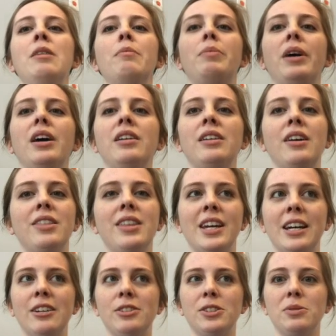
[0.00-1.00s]
but
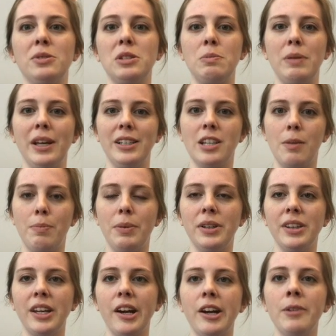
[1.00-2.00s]
nothing else was picked up
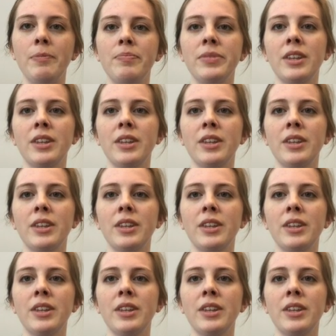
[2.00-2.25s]
on there.